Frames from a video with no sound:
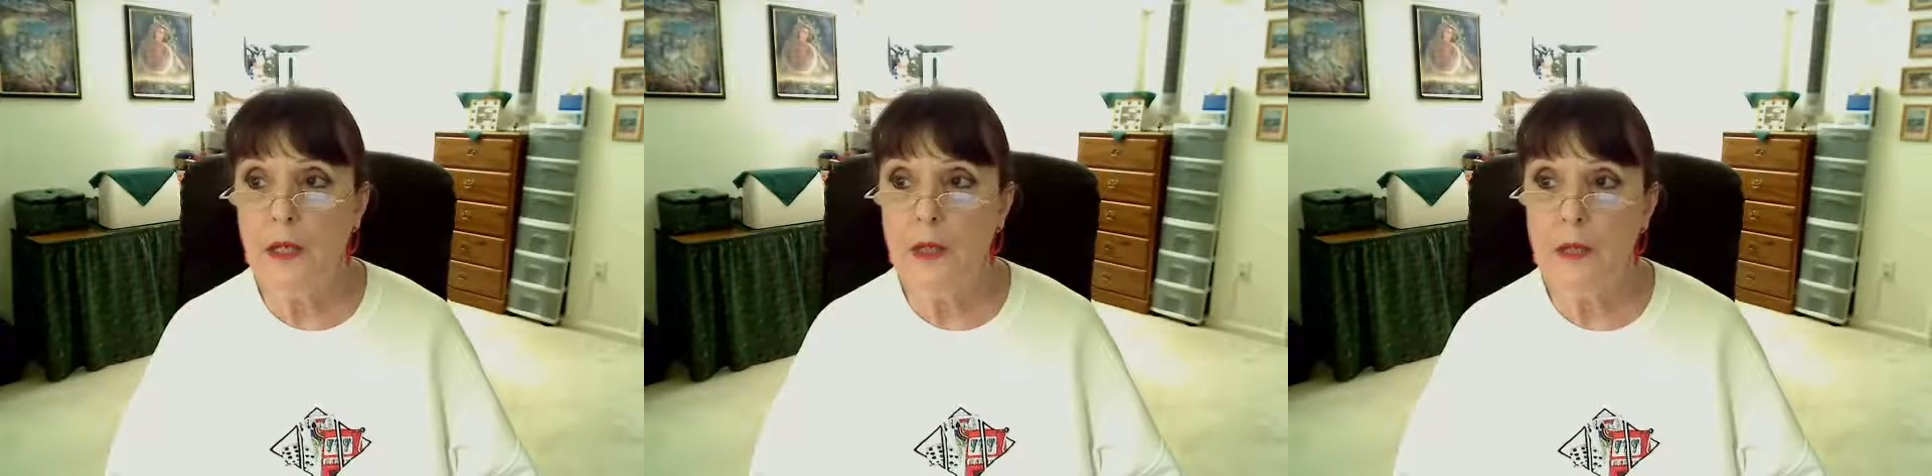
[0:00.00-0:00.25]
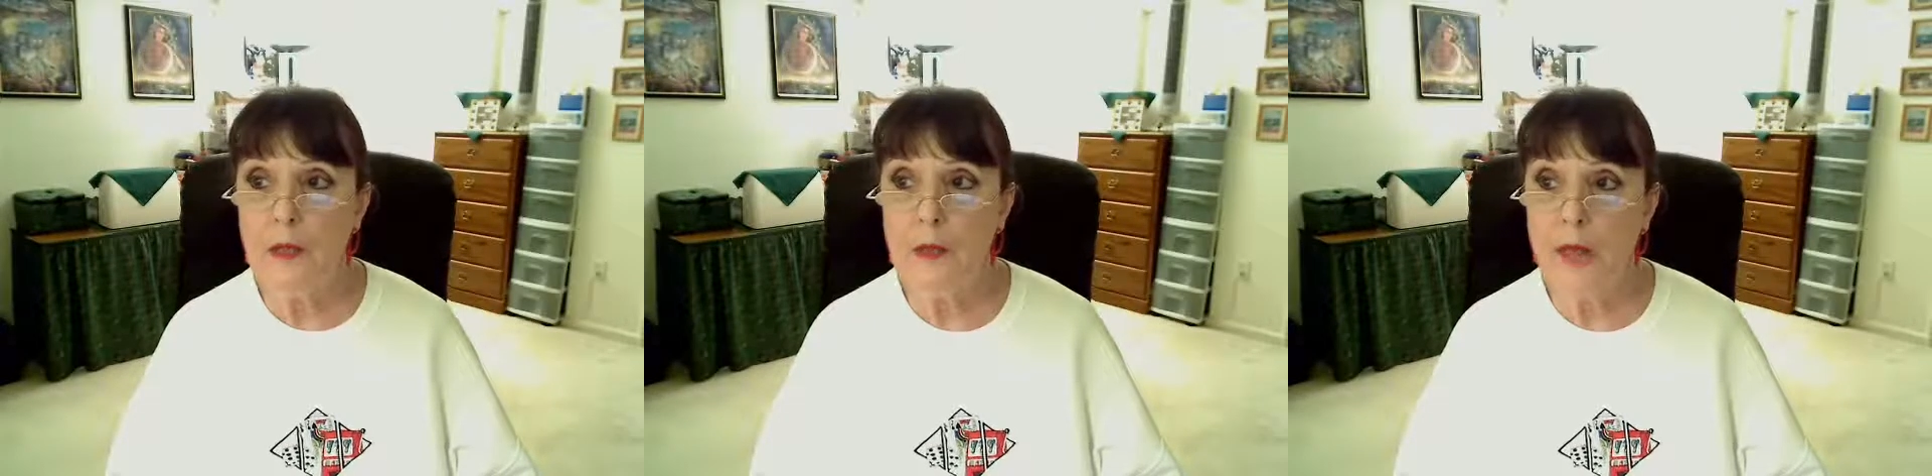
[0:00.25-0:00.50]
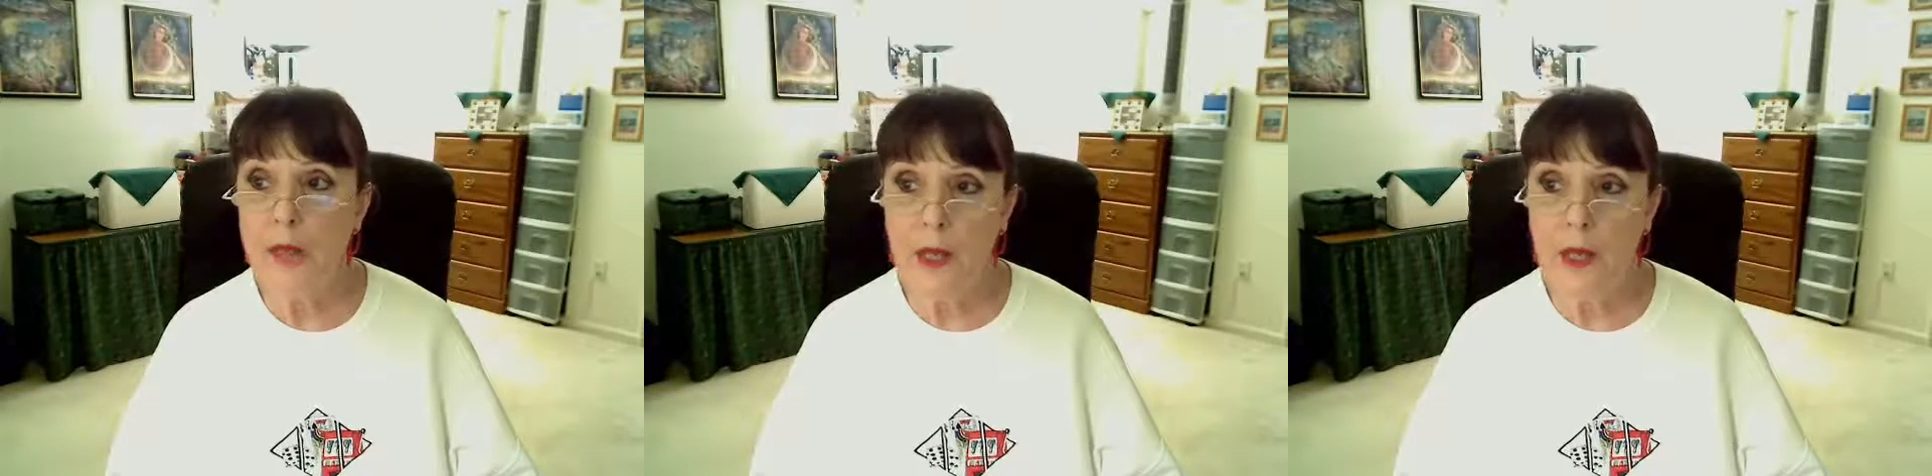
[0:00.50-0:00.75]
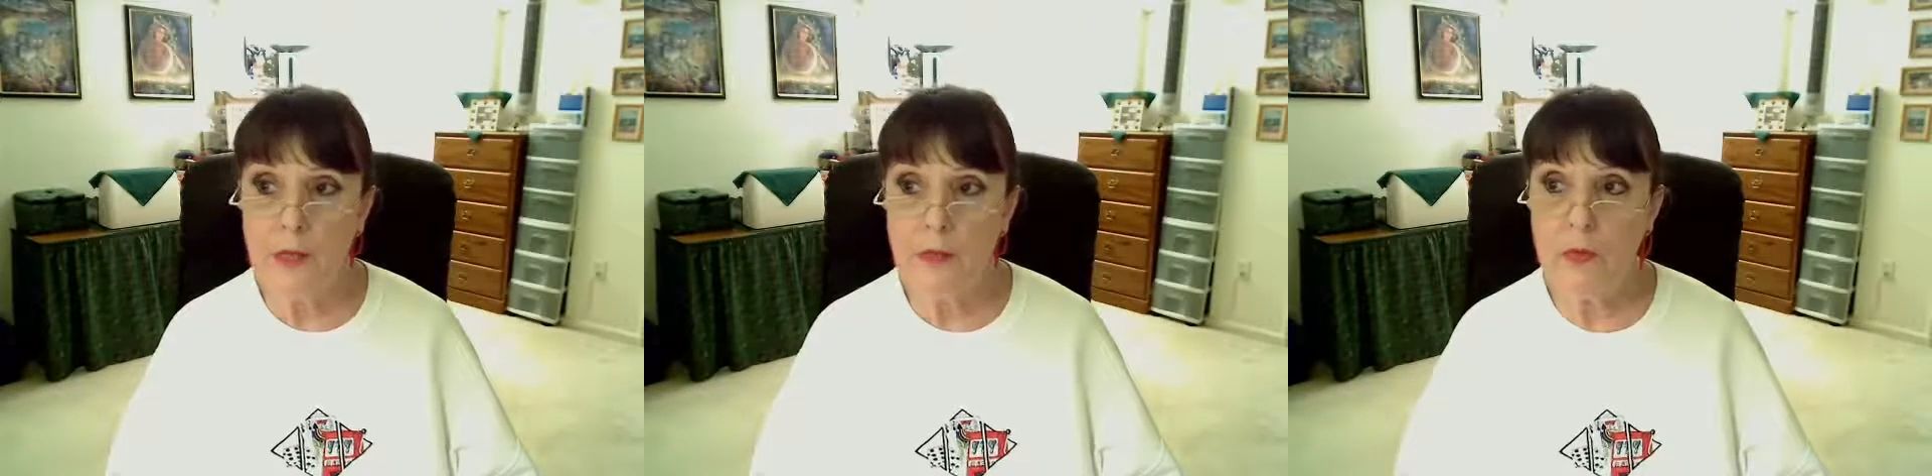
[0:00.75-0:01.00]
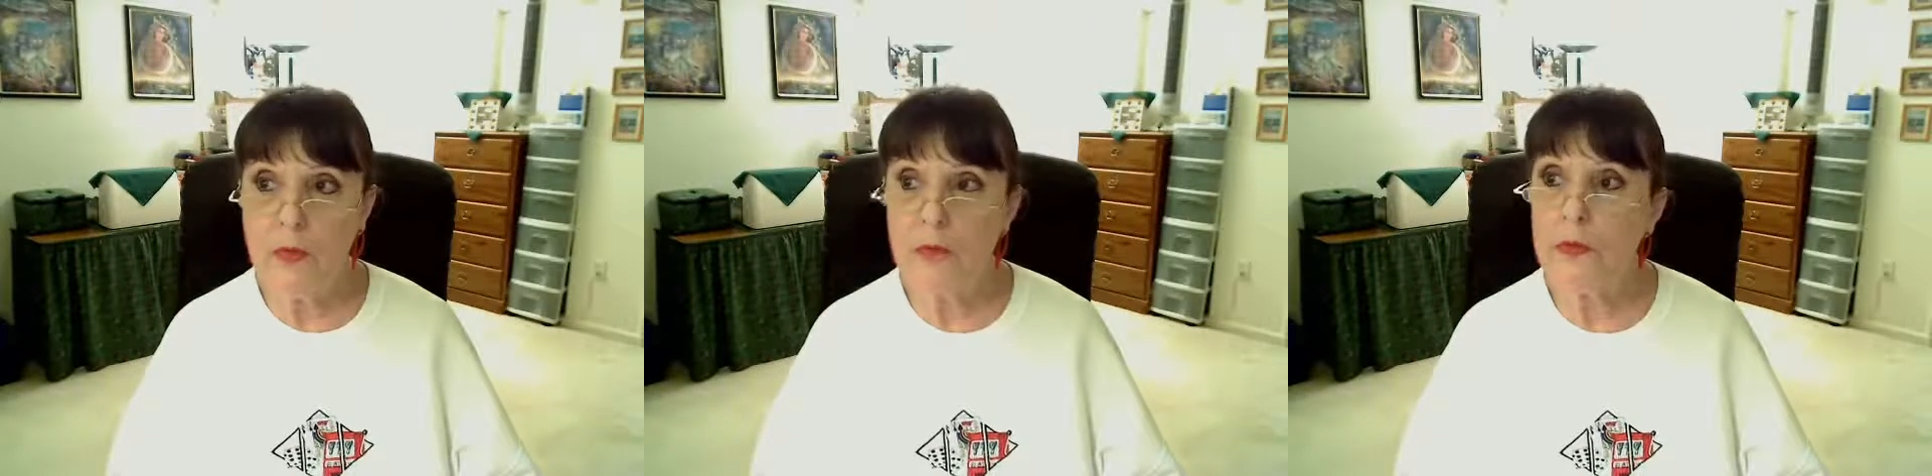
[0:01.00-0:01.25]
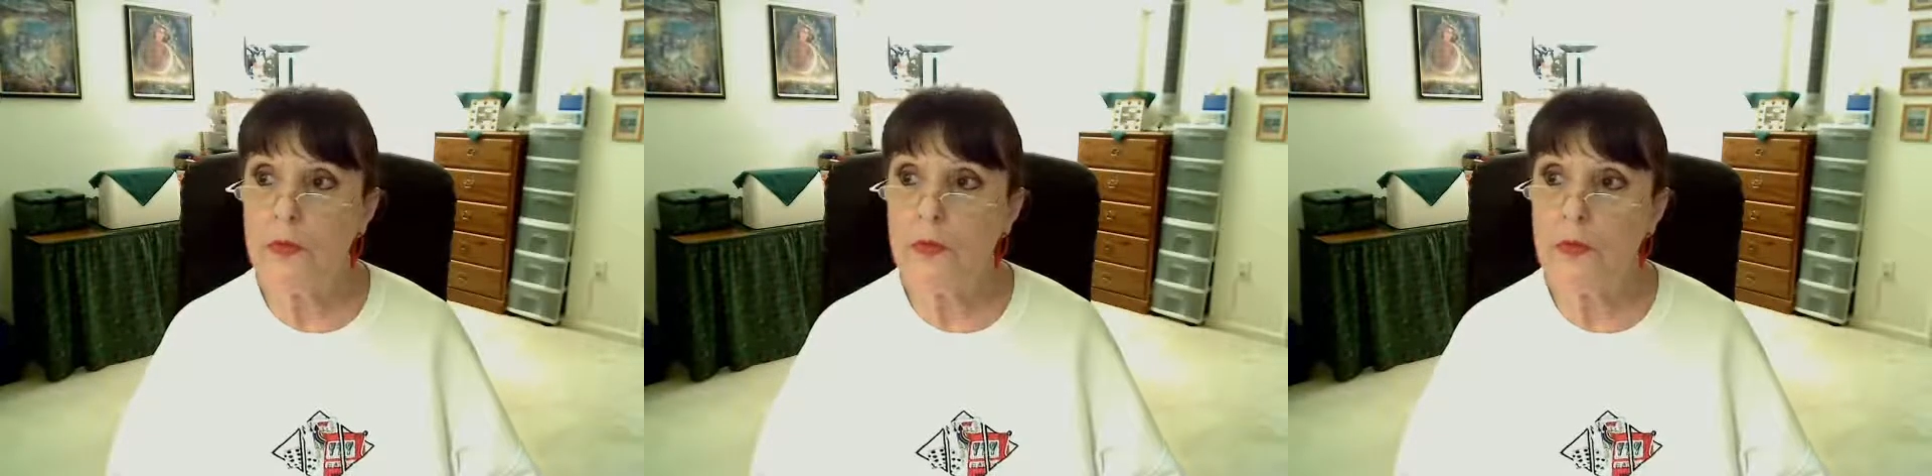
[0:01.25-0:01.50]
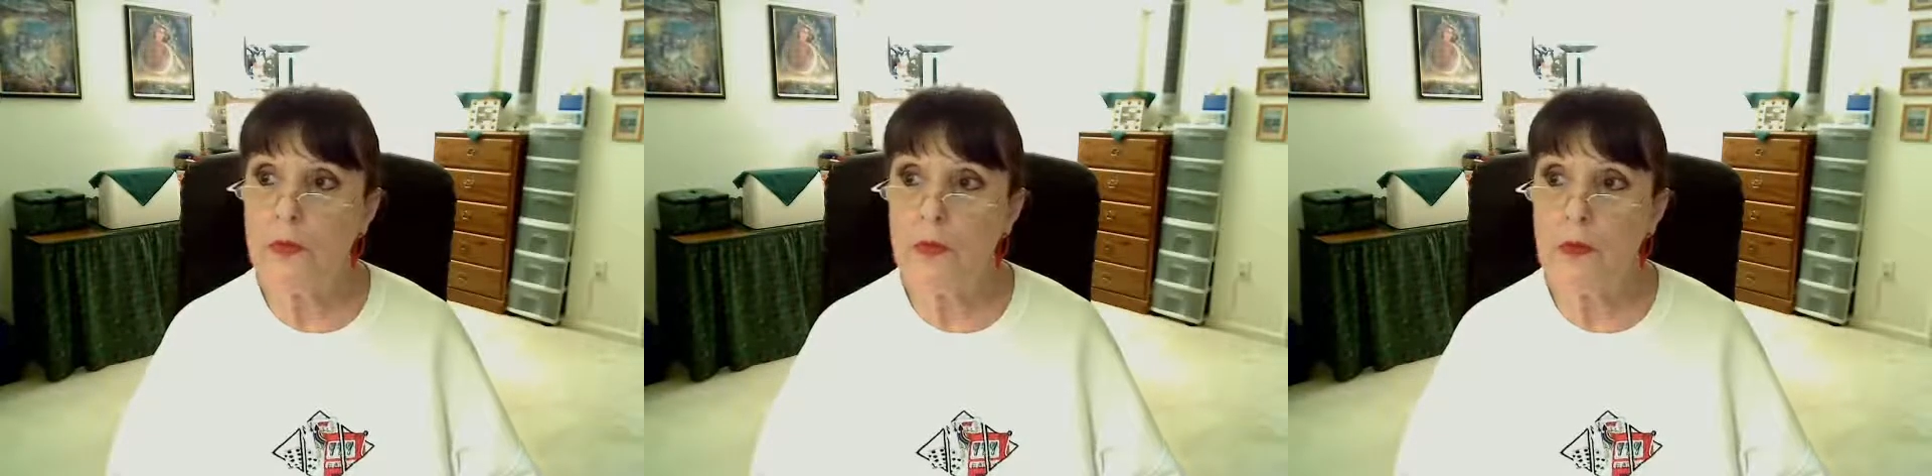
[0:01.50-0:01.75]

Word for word: um, animals,